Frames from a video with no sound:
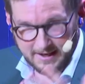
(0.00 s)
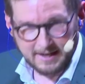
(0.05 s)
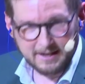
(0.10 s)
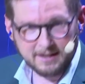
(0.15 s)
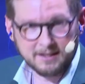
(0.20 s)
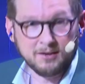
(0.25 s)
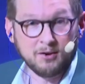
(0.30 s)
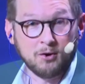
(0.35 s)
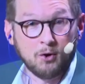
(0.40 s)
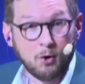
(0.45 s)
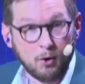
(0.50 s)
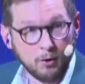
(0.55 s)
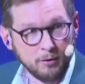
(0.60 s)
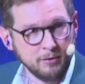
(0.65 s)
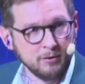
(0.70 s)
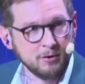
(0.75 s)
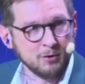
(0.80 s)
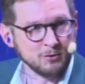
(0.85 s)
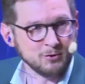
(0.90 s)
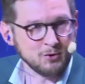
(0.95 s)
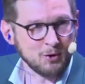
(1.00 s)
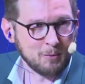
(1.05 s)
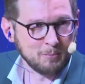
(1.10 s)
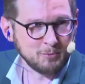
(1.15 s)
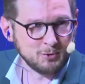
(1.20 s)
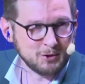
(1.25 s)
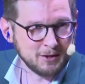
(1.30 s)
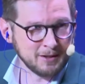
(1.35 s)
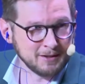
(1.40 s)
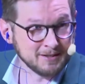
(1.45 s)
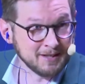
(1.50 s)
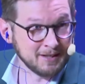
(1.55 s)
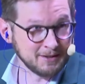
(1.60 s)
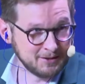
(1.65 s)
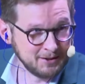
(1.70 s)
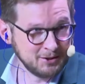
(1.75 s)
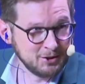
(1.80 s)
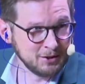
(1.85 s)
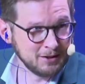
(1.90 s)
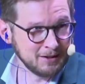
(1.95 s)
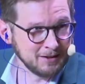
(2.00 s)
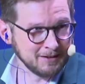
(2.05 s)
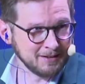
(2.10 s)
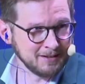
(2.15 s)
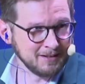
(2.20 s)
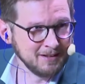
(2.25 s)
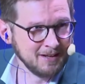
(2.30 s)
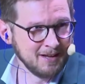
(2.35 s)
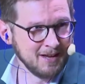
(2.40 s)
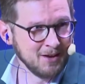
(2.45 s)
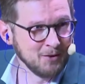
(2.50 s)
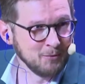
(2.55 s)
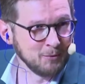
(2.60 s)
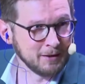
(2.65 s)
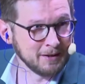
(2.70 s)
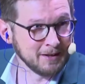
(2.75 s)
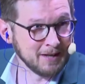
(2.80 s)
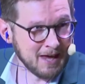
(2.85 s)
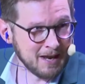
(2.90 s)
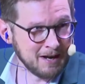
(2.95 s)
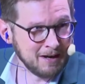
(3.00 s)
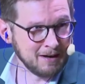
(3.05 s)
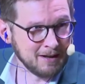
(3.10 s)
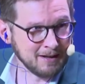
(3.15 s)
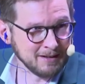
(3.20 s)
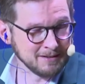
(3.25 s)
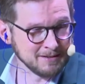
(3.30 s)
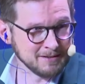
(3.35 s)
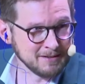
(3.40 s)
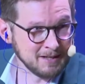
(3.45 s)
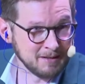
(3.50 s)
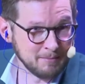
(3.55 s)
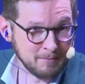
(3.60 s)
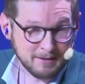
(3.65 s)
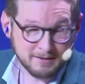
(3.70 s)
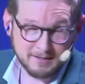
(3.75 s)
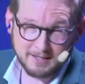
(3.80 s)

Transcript: data on those objects are digitally, we can analyze them.